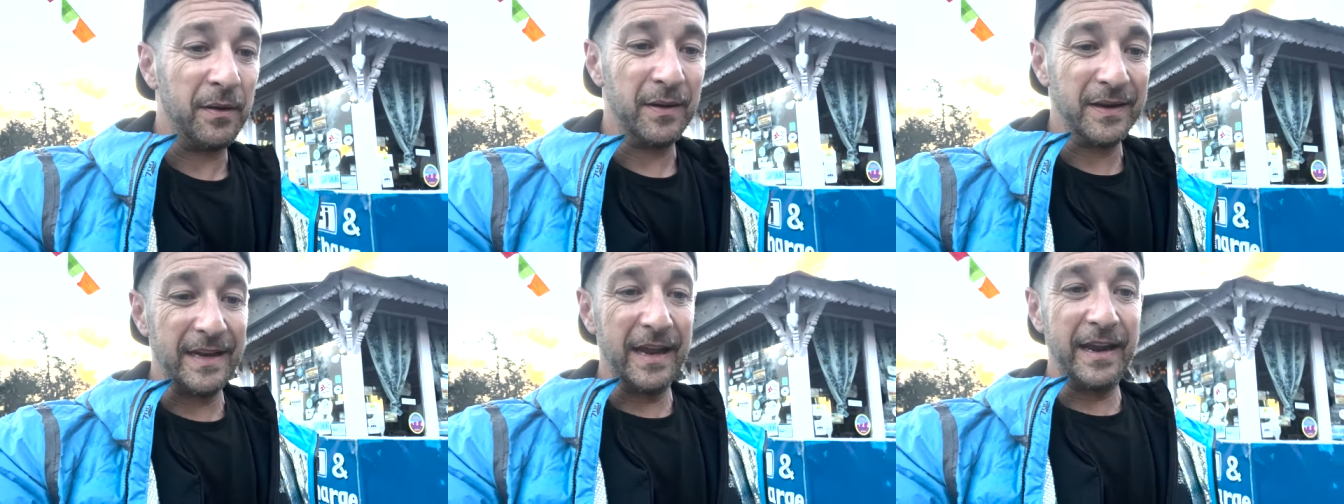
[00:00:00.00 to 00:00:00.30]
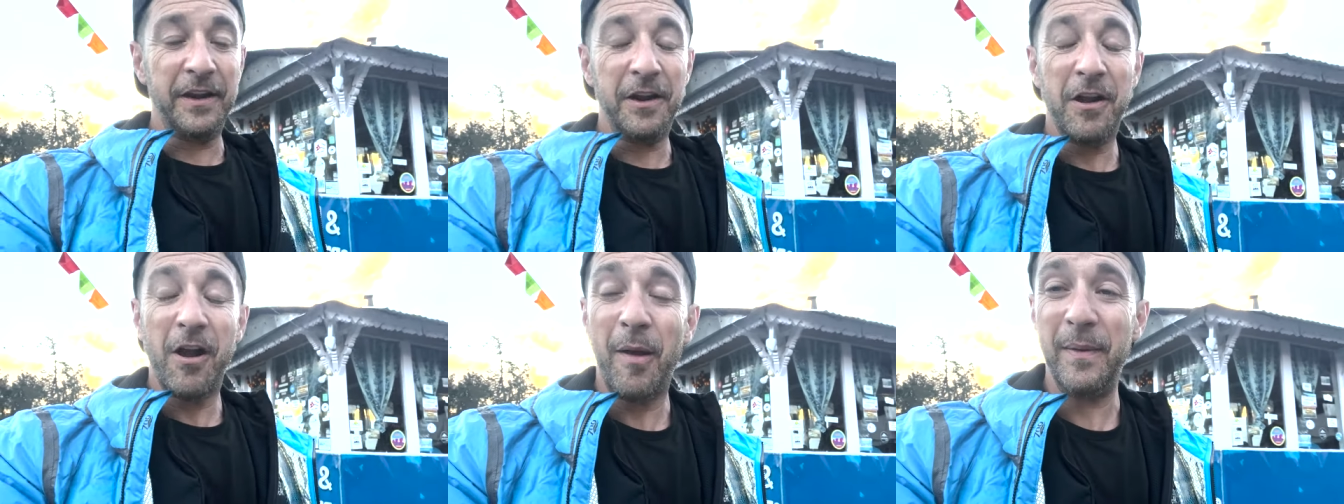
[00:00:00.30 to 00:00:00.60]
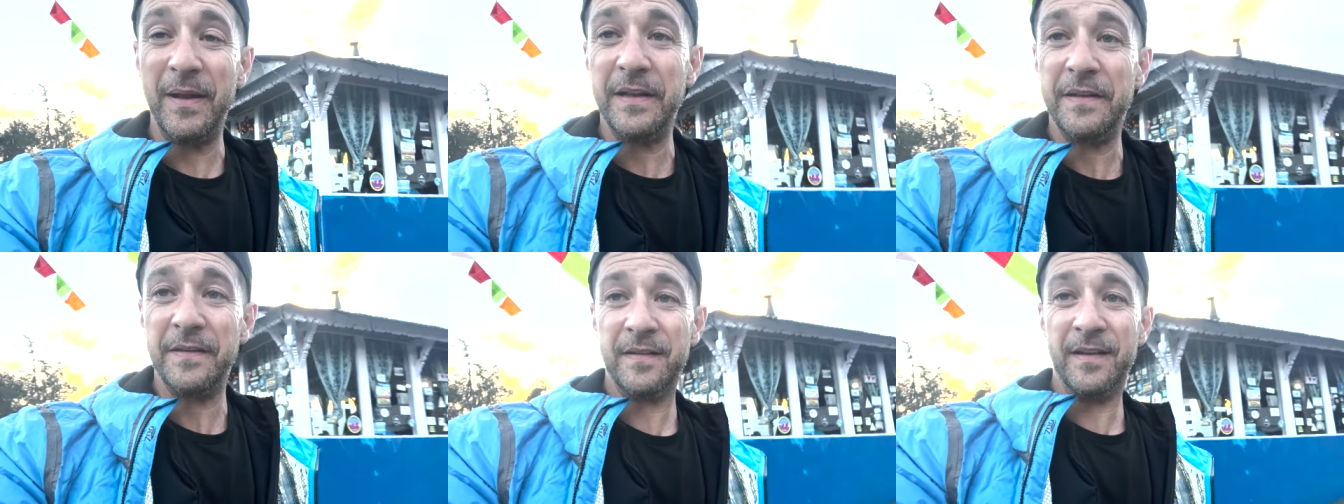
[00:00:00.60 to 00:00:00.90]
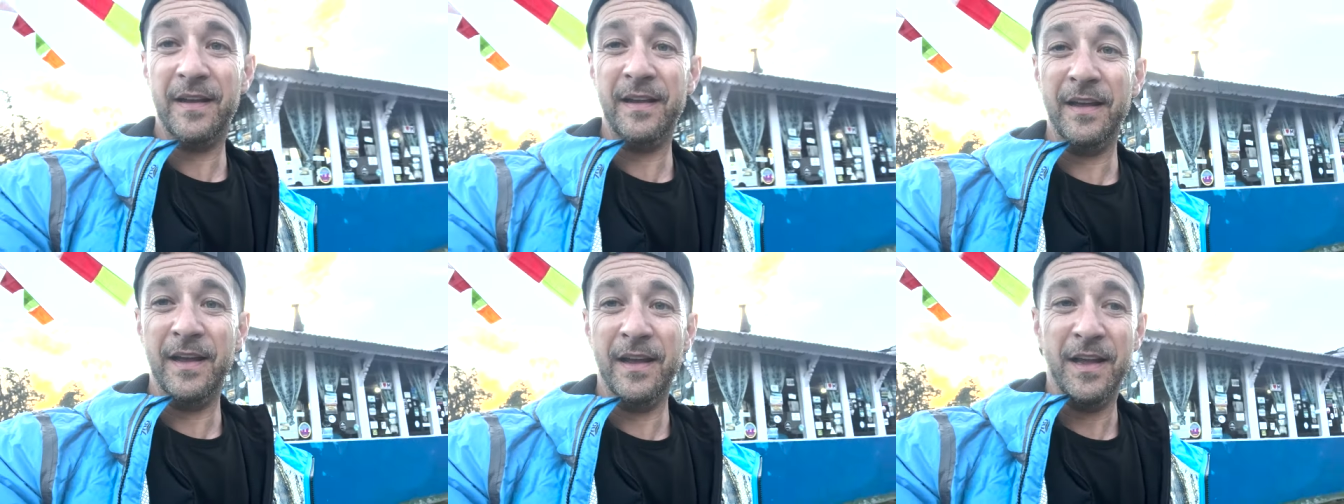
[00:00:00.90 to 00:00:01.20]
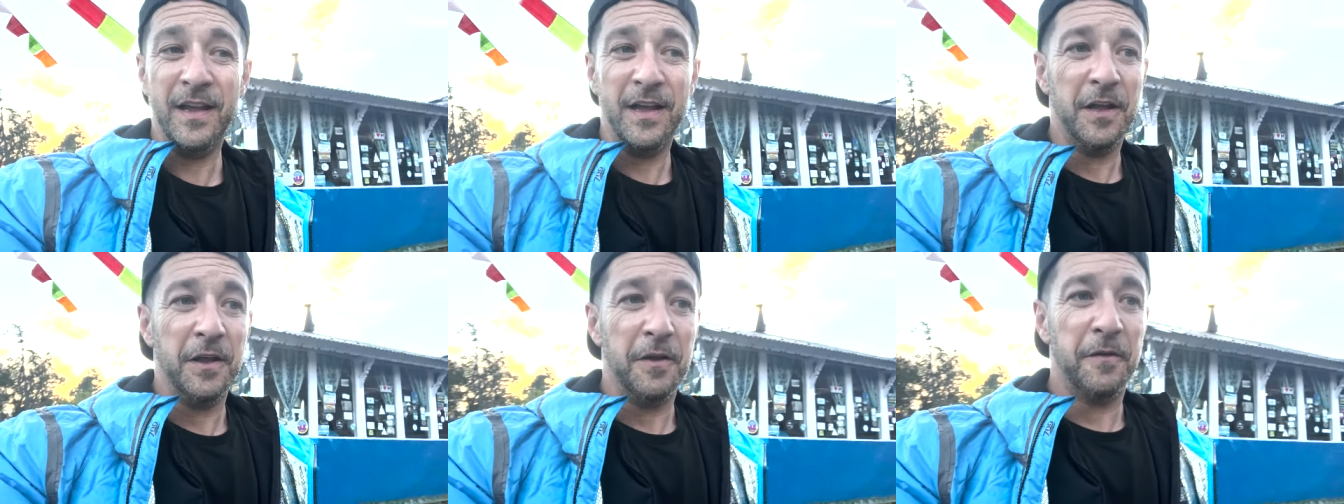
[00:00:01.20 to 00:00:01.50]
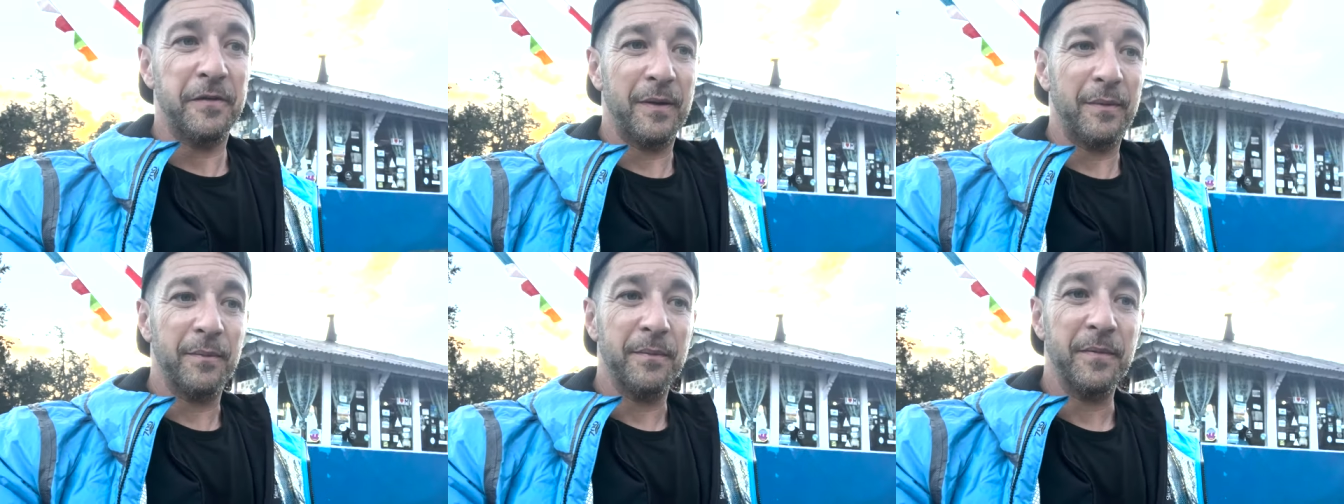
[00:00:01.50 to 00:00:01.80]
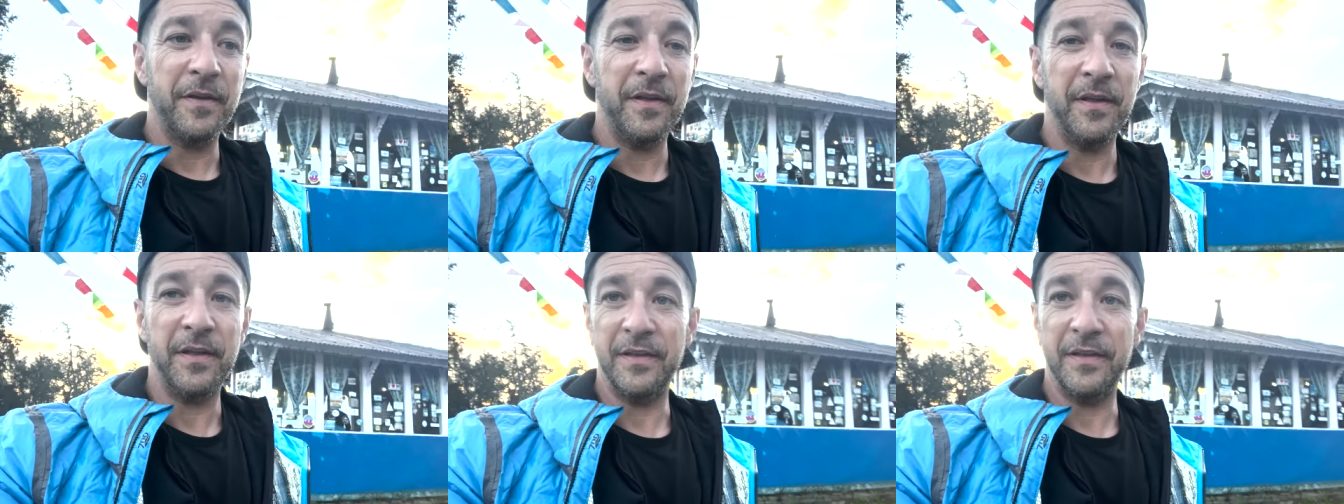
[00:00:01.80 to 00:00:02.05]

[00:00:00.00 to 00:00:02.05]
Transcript: getting comments from